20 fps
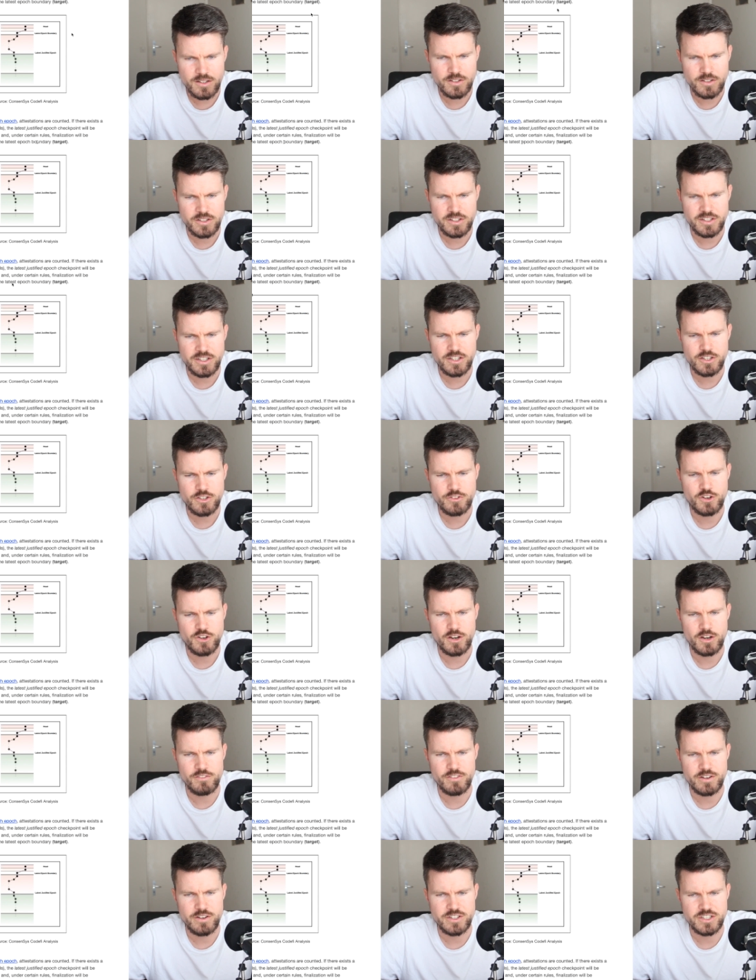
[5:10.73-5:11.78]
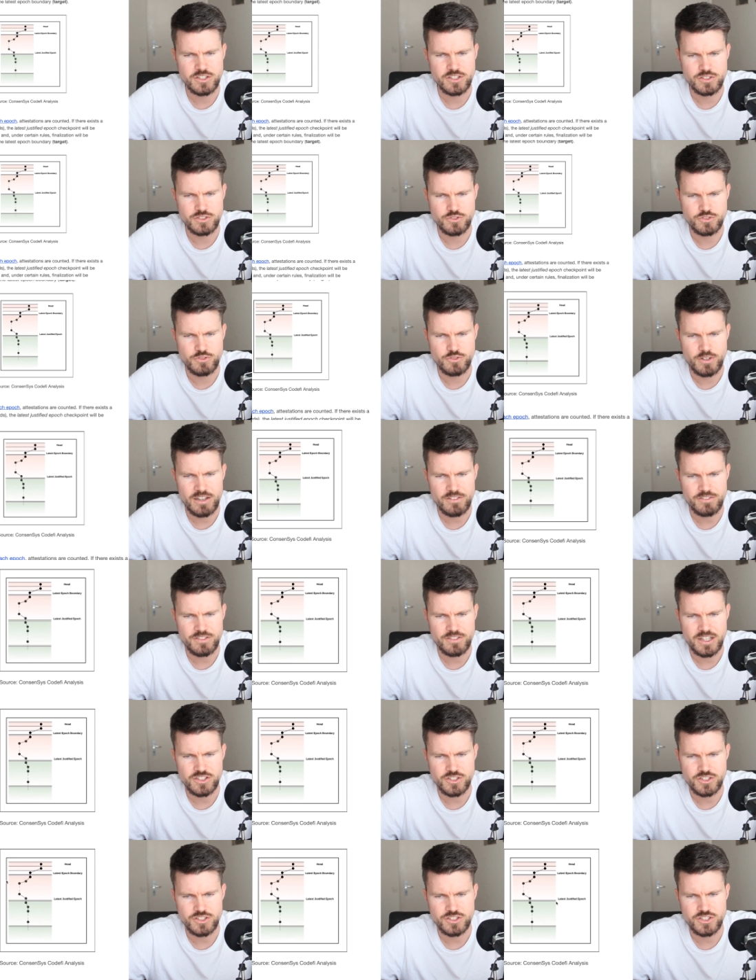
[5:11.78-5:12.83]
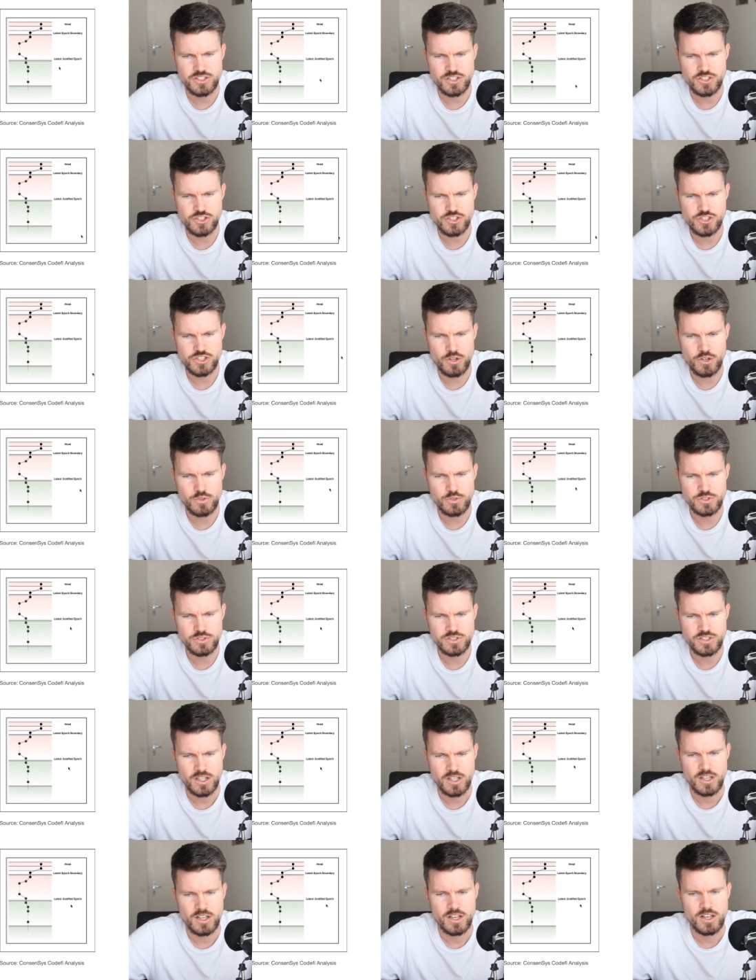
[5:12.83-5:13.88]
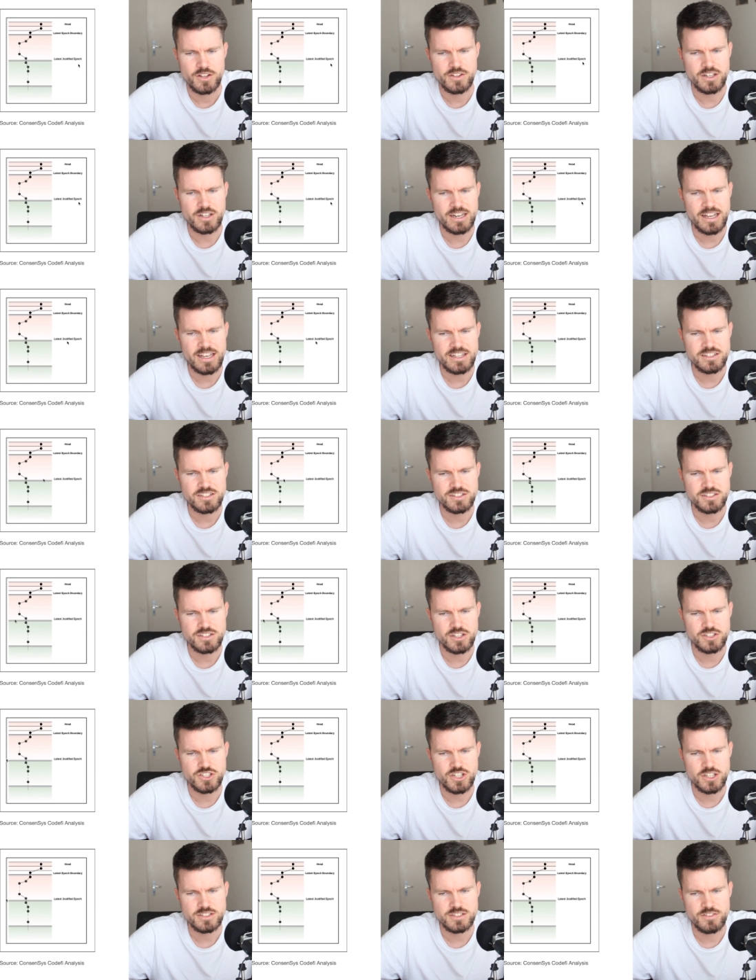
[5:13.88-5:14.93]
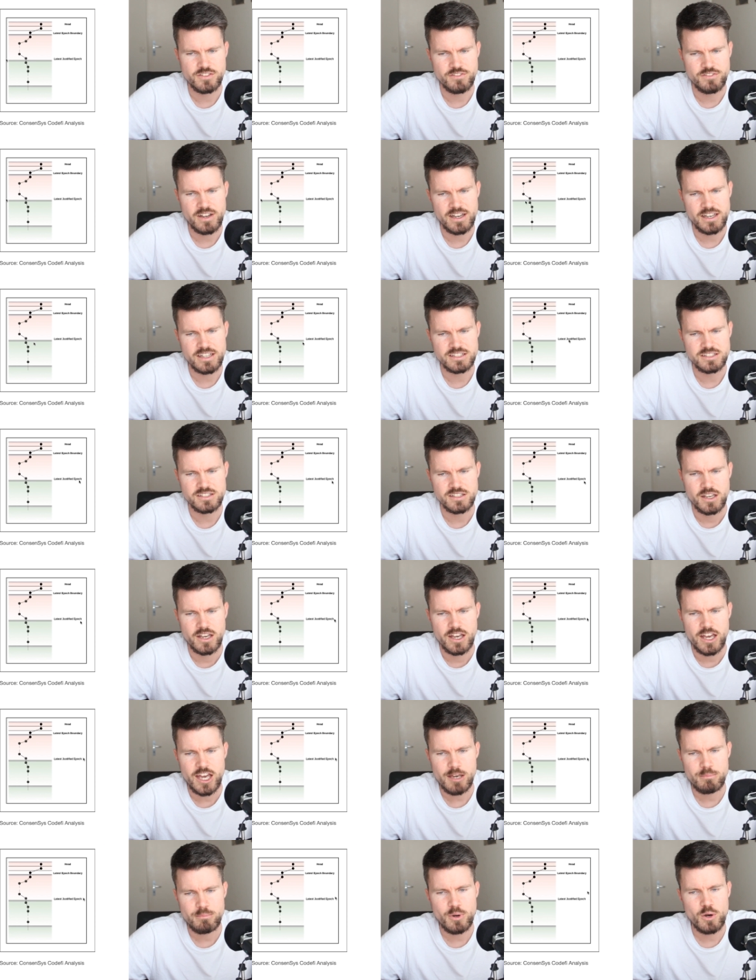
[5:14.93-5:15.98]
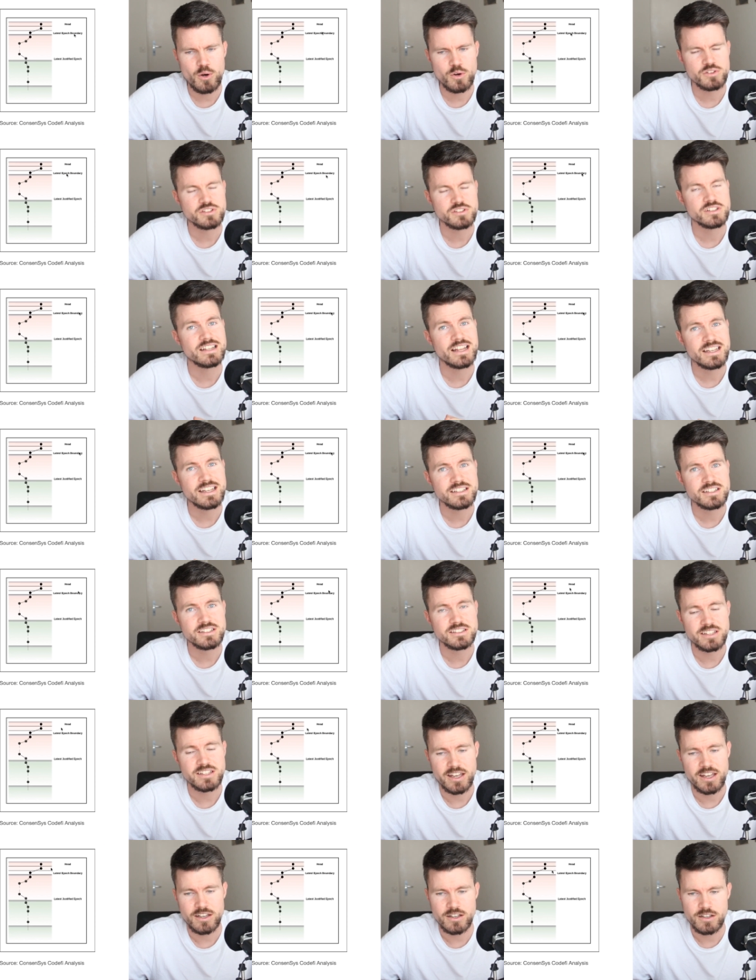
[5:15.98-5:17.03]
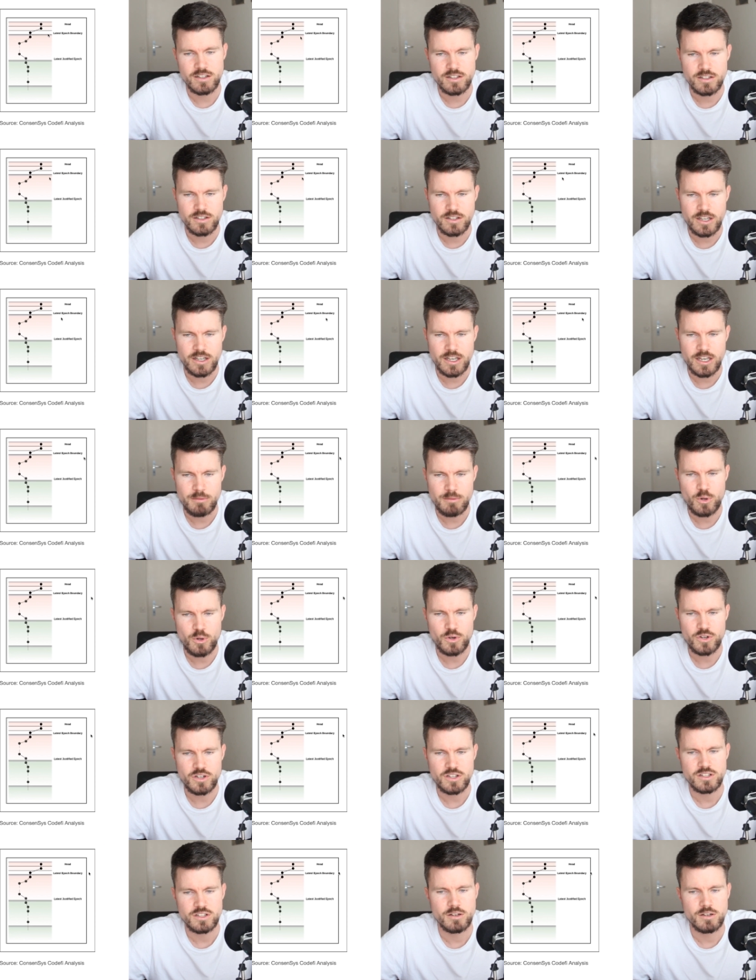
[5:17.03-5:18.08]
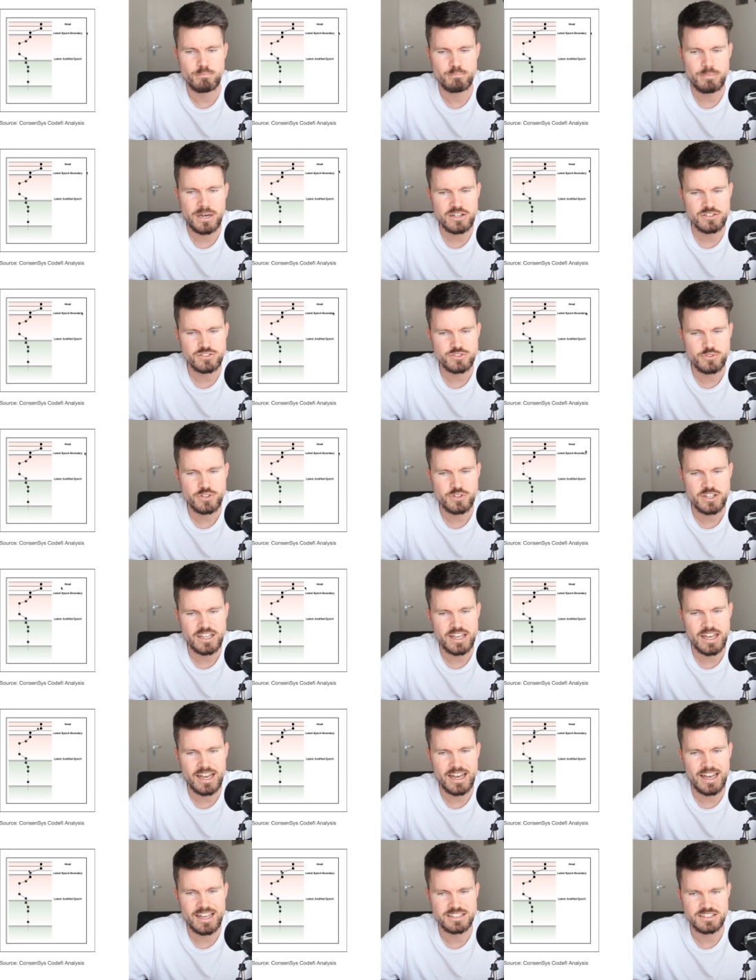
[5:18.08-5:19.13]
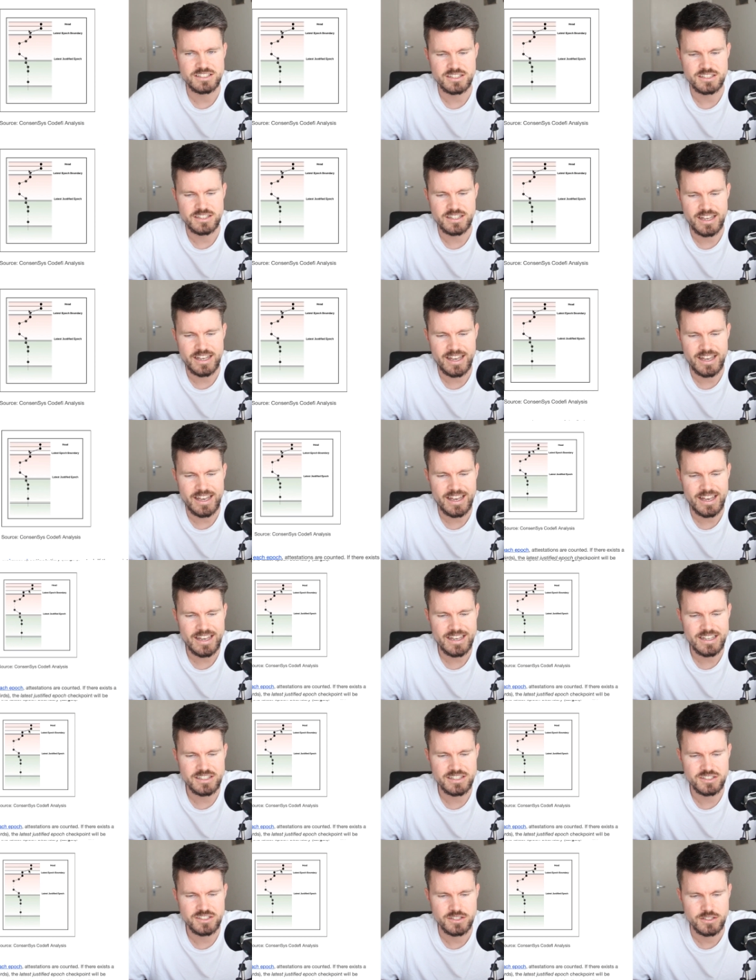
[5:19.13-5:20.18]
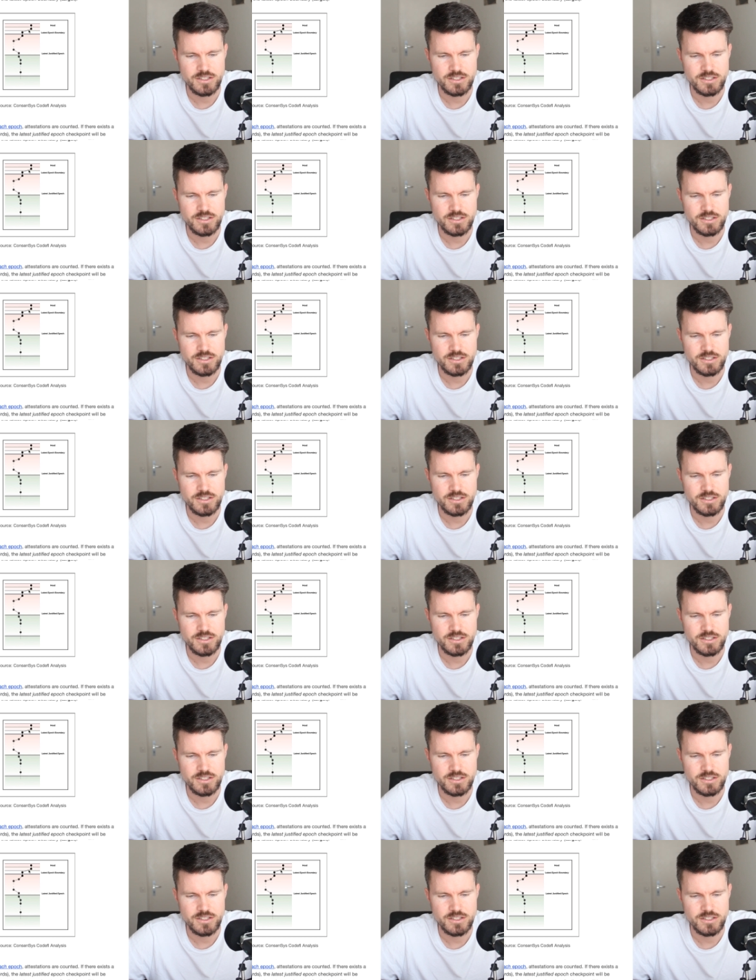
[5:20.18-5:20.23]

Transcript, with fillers: here you've got a very good graph that just shows the latest justified epoch, the latest epoch boundary and the head.